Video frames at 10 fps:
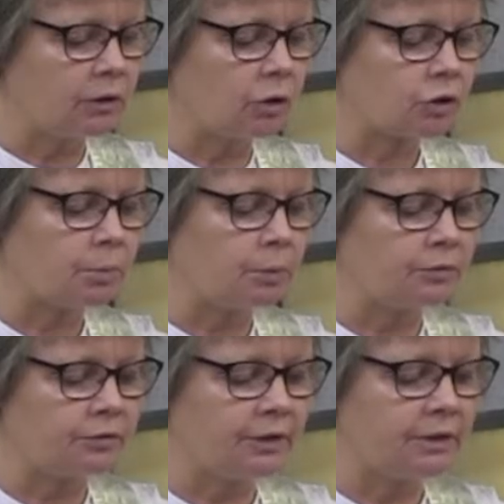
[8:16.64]
the Gospel
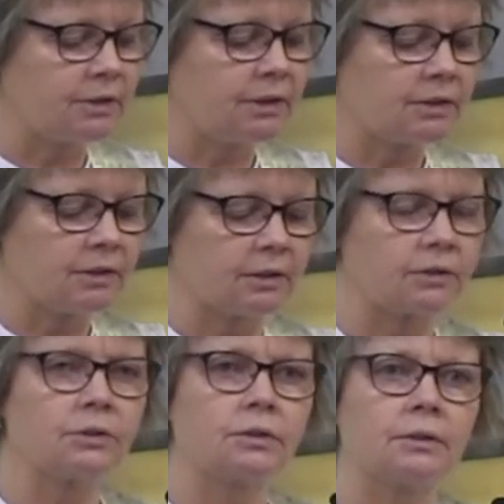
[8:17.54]
Free, says
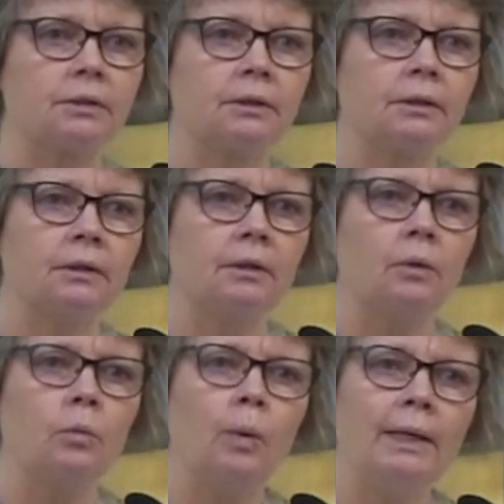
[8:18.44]
this:
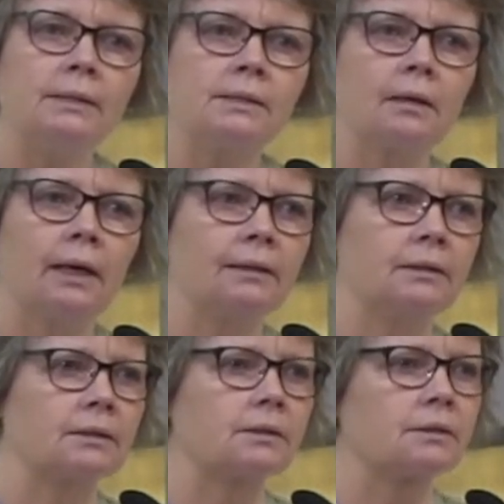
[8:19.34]
when it's like
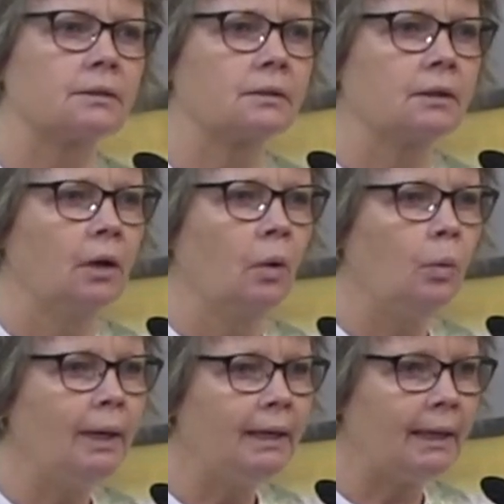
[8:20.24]
this,
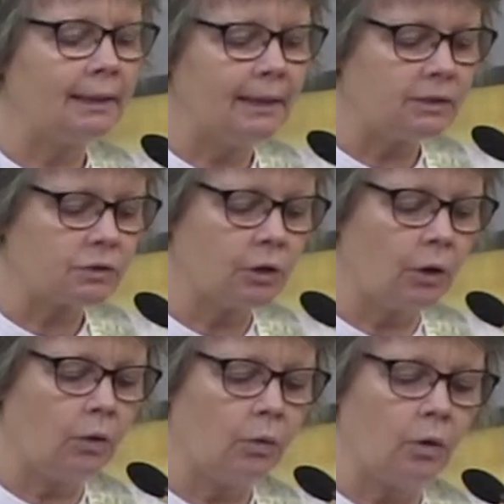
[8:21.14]
we can let
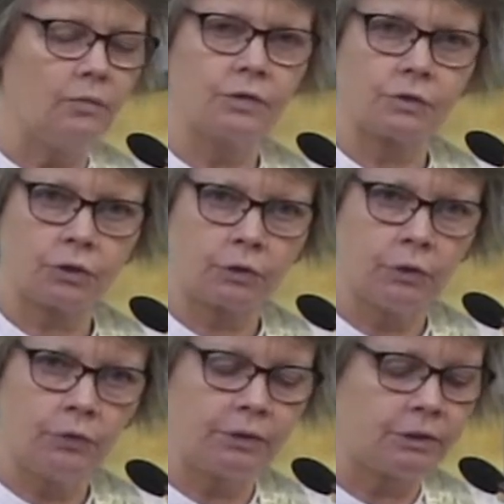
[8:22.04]
go of the
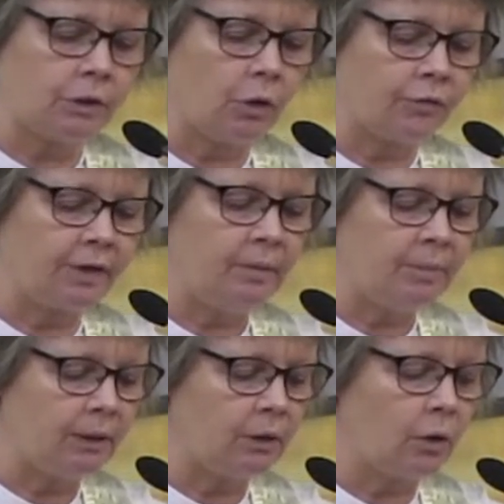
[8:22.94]
security of
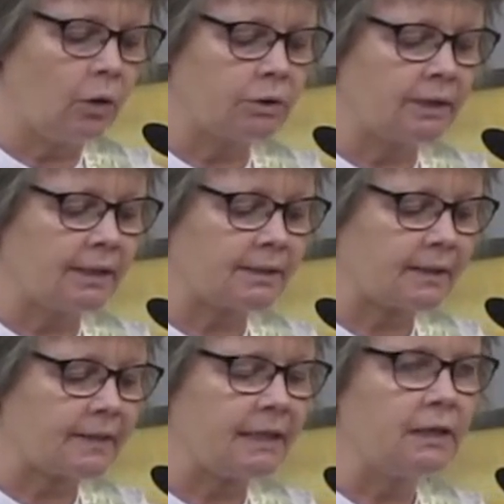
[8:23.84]
keeping God as
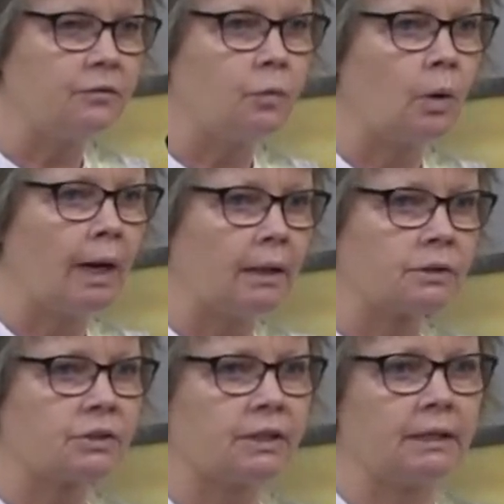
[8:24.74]
a thing for
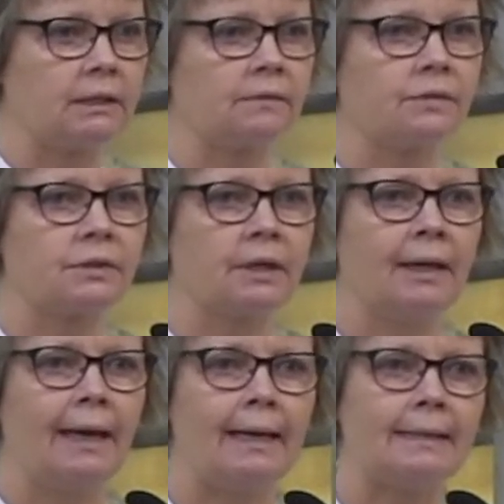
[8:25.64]
ourselves,
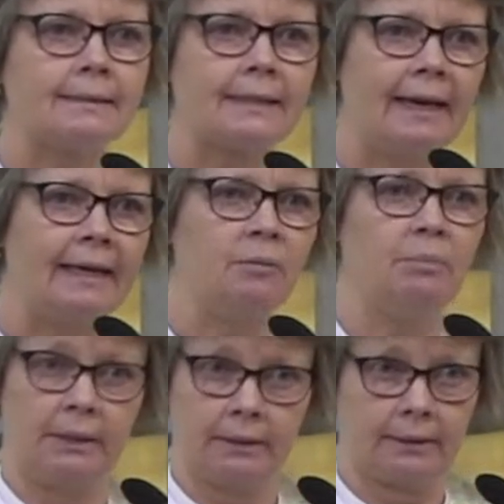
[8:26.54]
as a
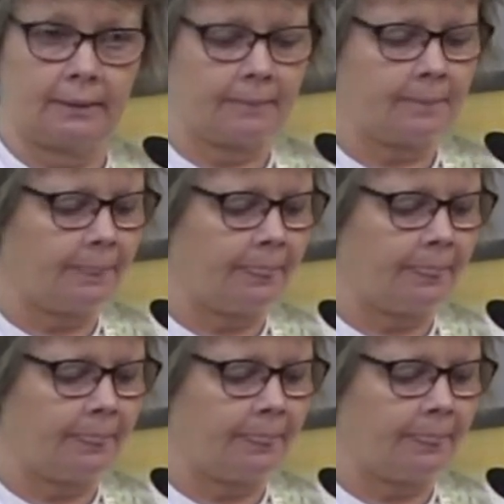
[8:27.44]
being.